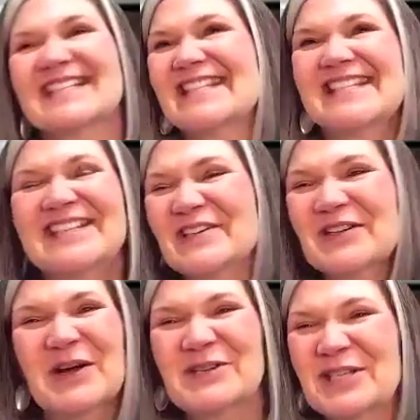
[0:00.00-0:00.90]
still
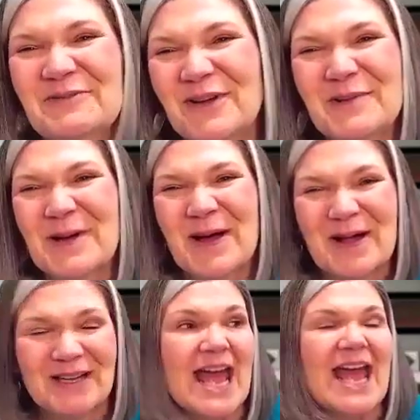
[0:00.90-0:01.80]
coaching
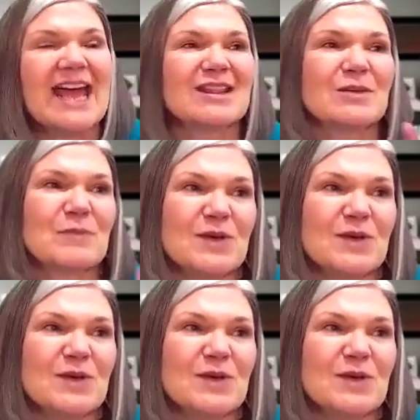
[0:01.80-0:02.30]
football. And the